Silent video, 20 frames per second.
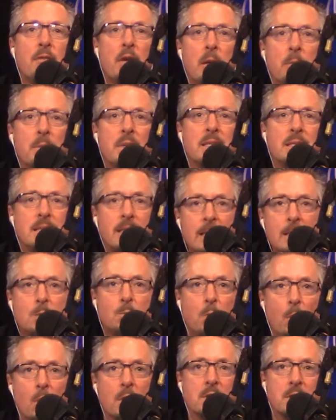NBC
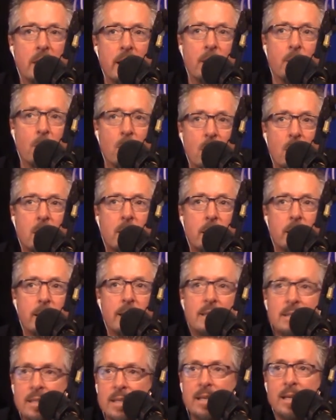Sports Network,
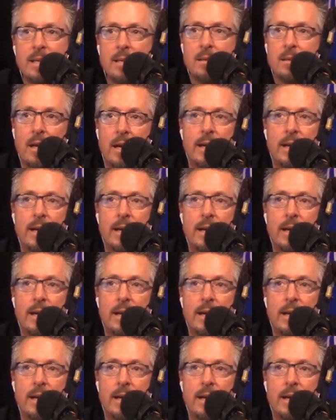isn't it?